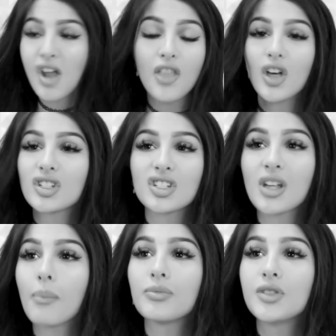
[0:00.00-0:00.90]
No, those are
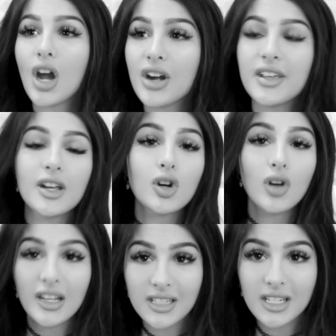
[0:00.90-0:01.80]
some dirty,
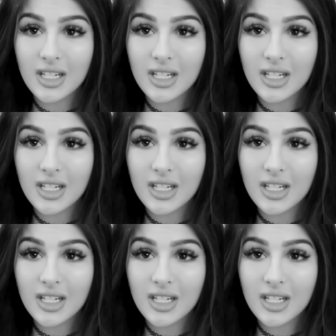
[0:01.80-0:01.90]
crusty